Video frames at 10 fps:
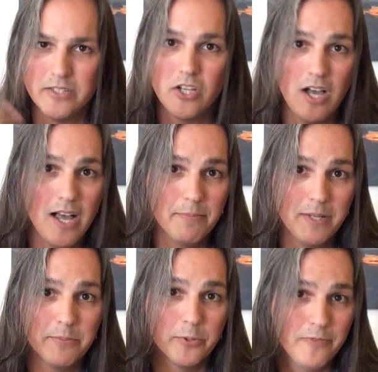taught,
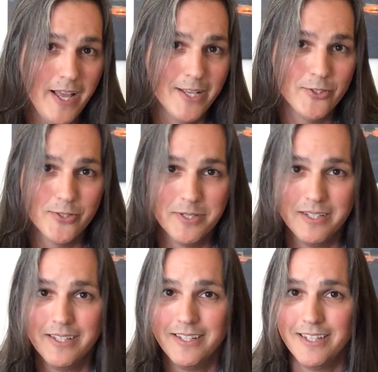being professed
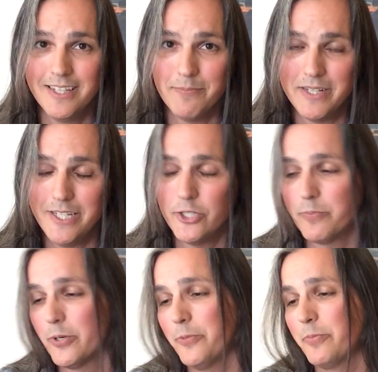in my
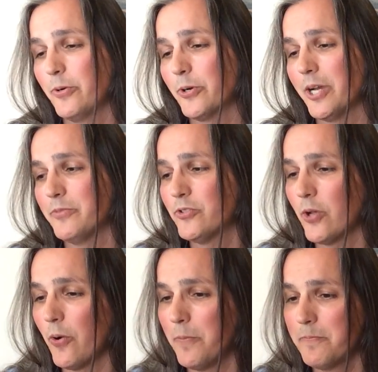teacher prep program.
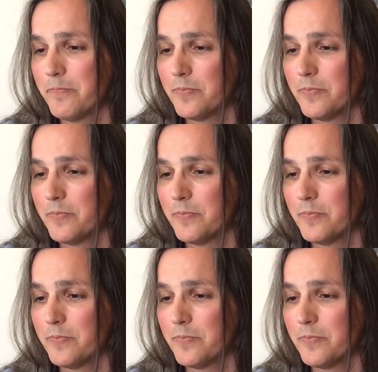So